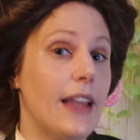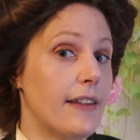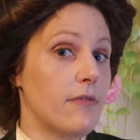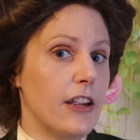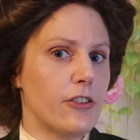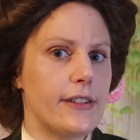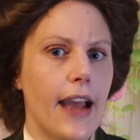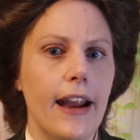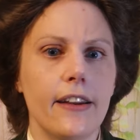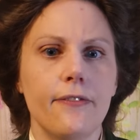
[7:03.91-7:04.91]
yet
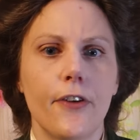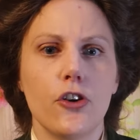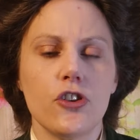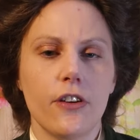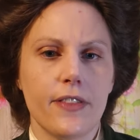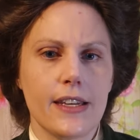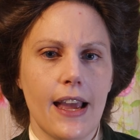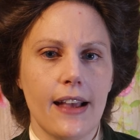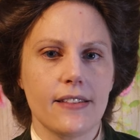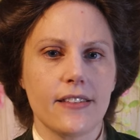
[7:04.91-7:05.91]
irritating version of the
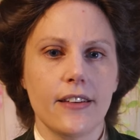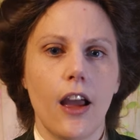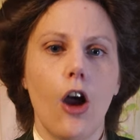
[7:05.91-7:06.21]
test,